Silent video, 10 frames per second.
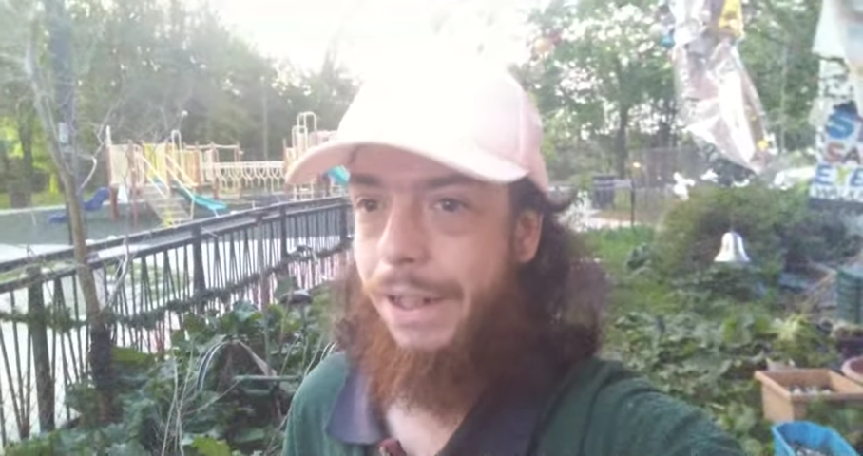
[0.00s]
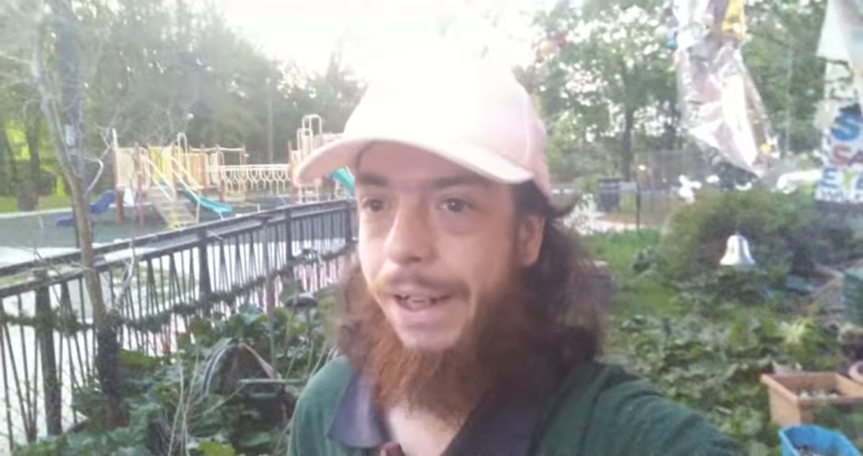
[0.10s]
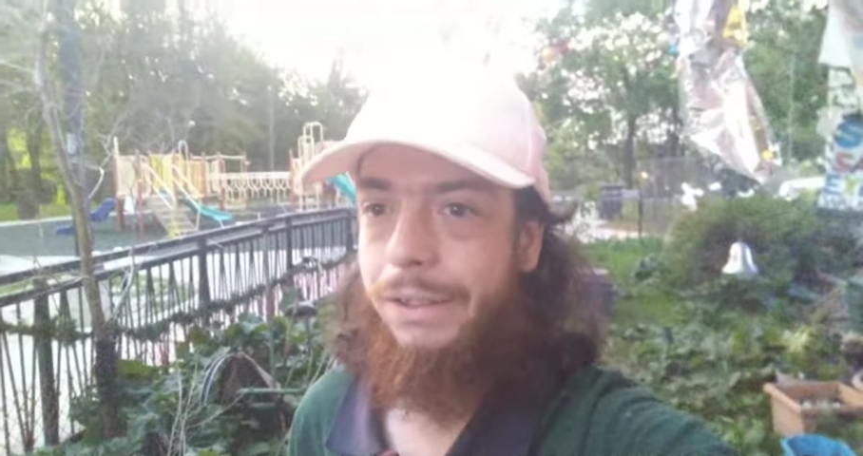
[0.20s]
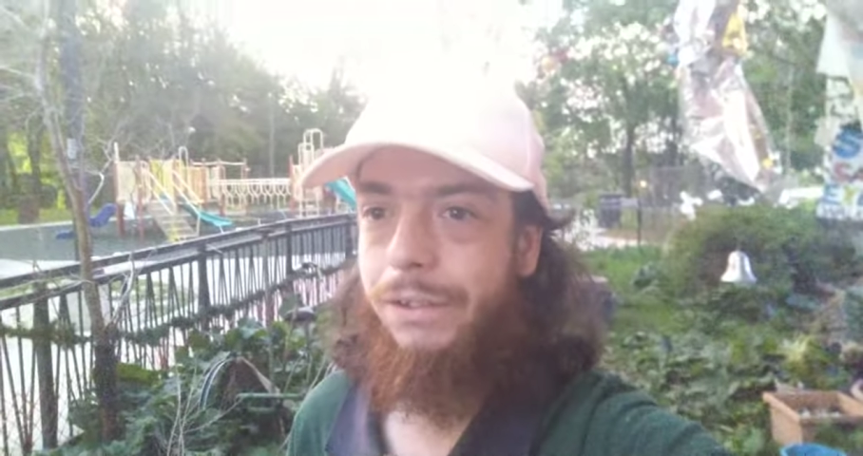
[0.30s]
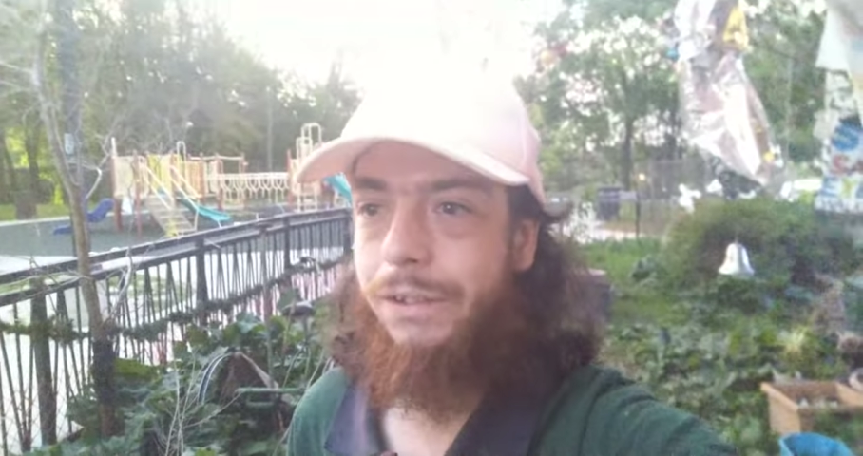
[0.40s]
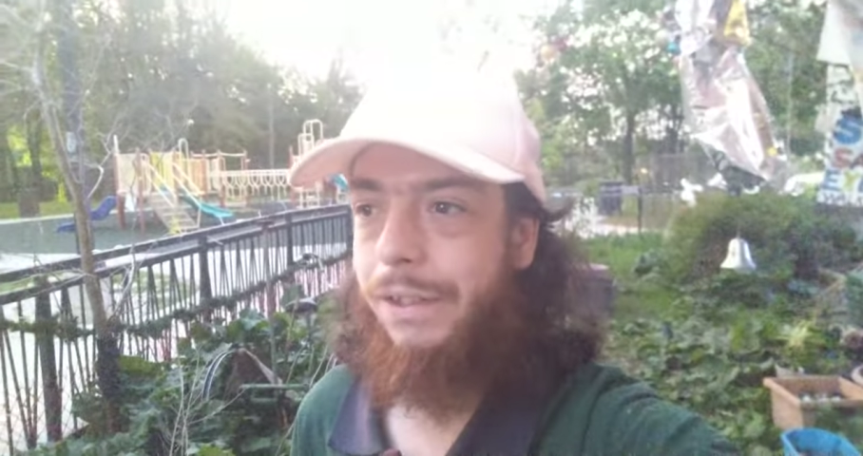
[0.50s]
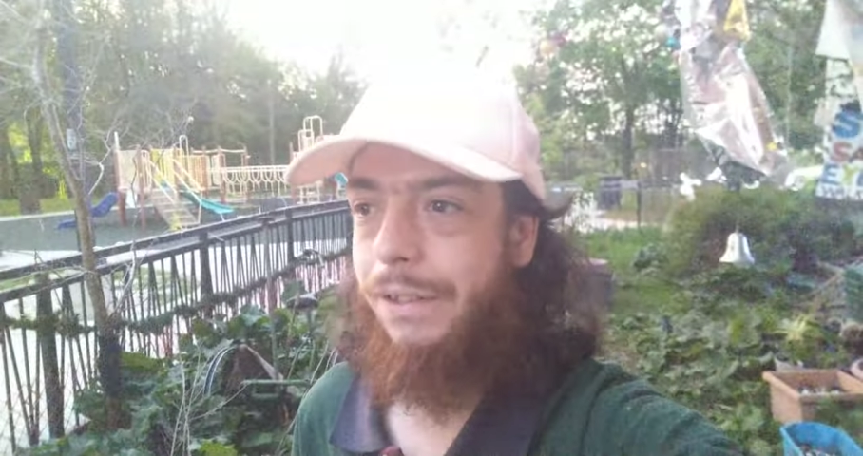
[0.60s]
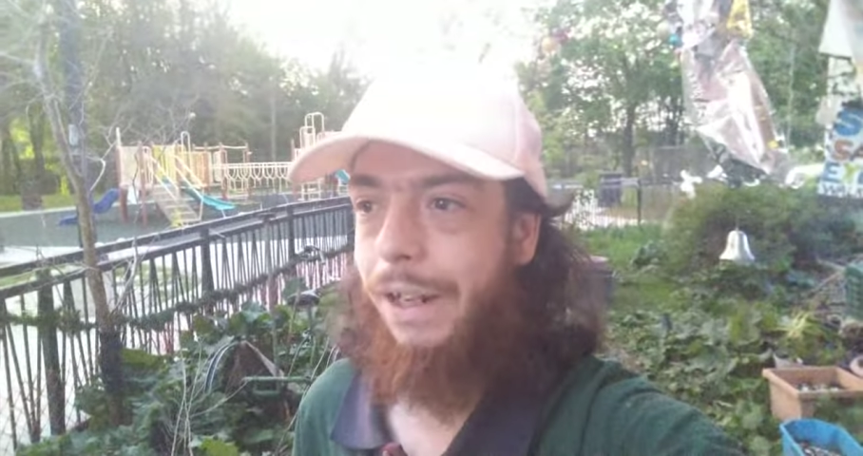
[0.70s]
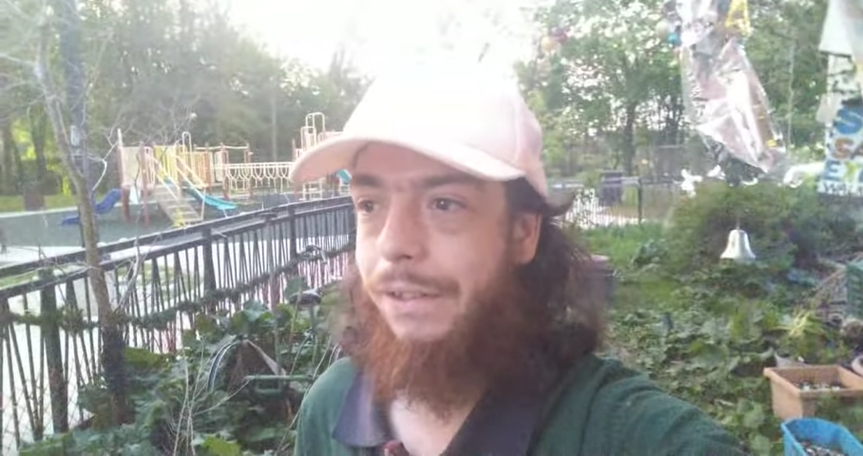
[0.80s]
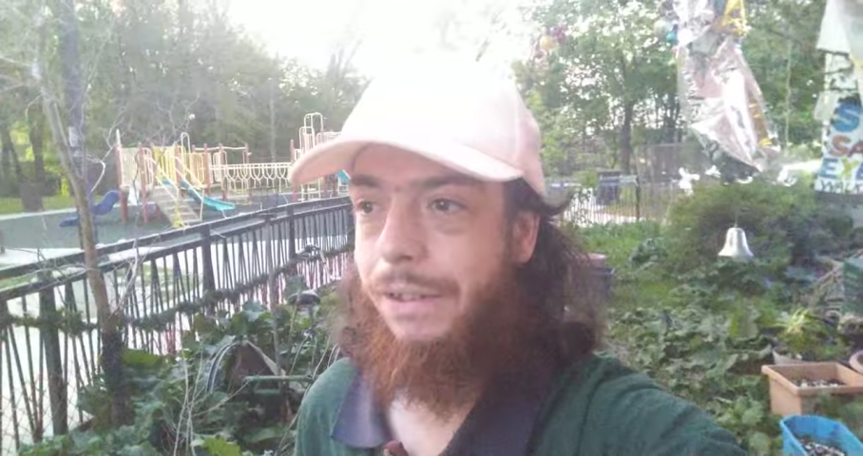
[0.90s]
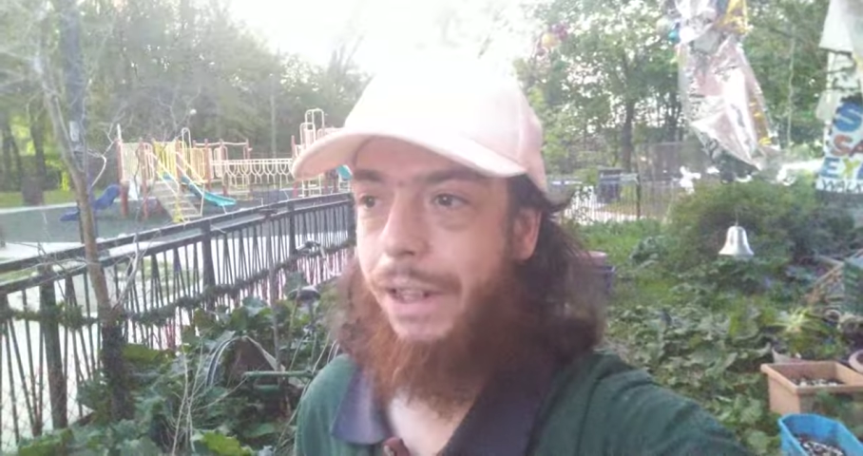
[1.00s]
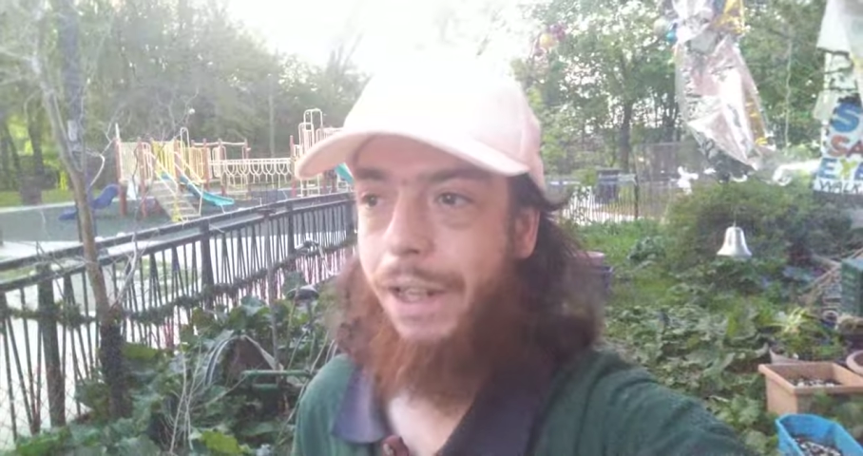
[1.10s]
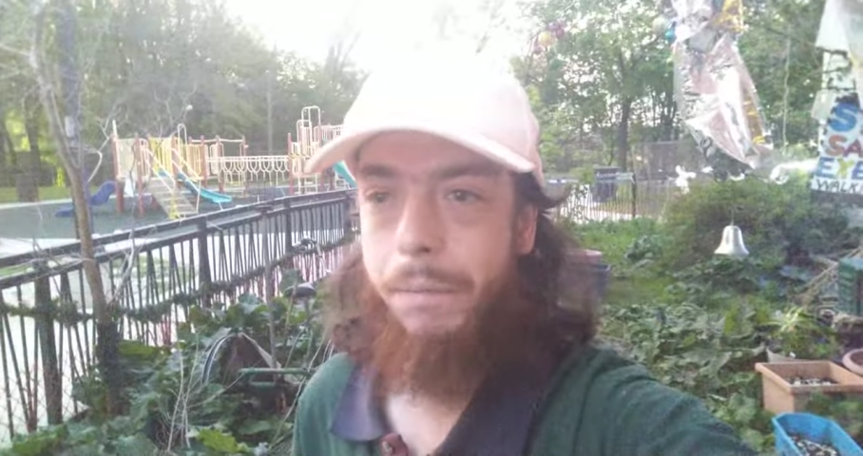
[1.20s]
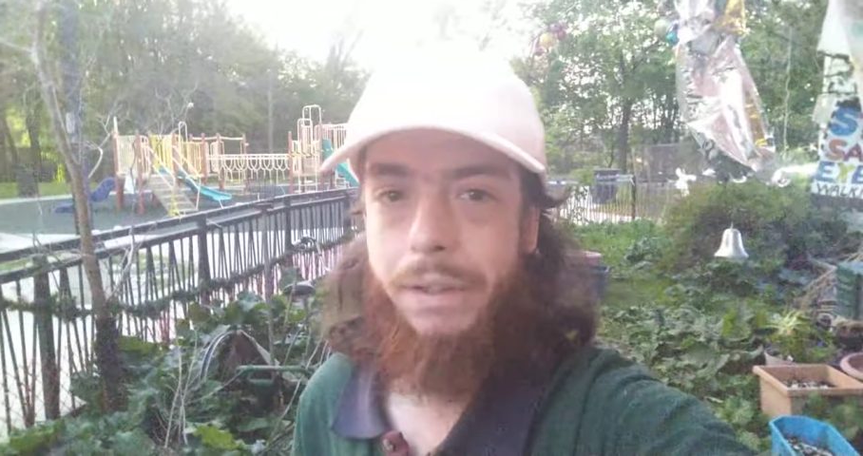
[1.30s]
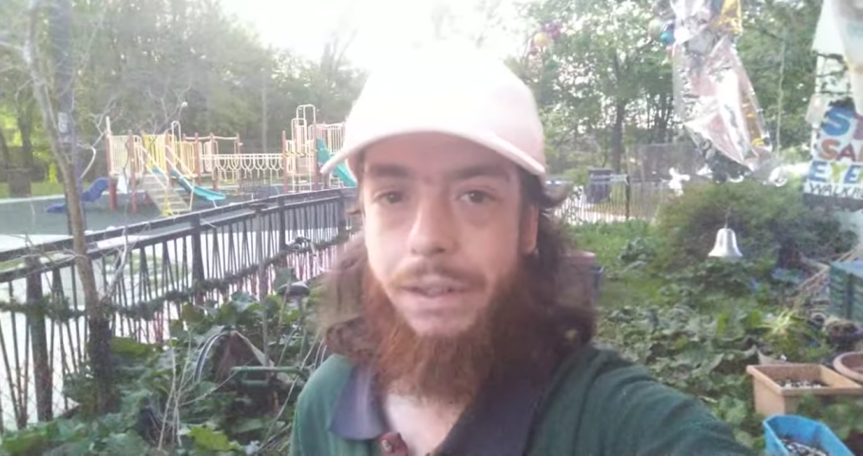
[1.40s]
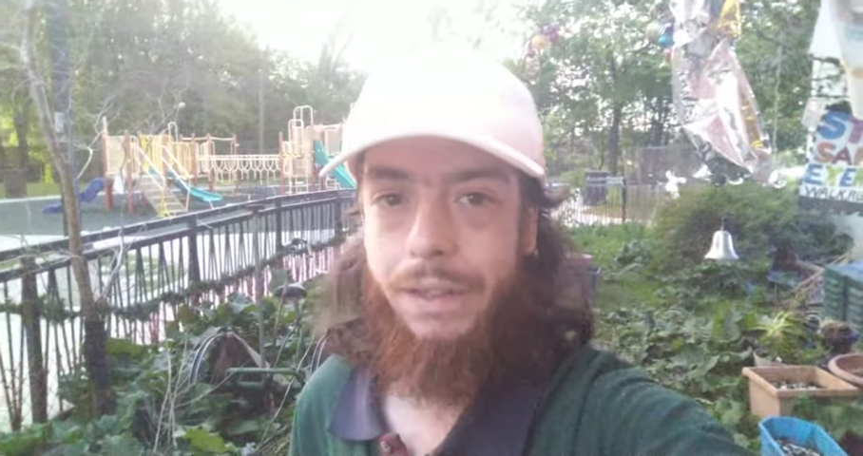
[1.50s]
and just decides to take everything